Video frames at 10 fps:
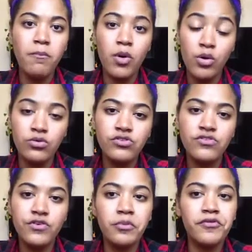
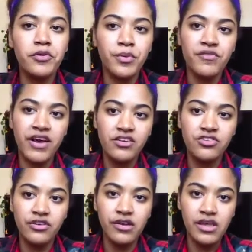most from affirmative
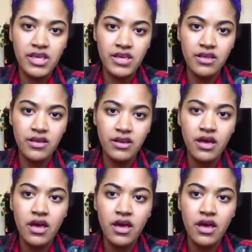action in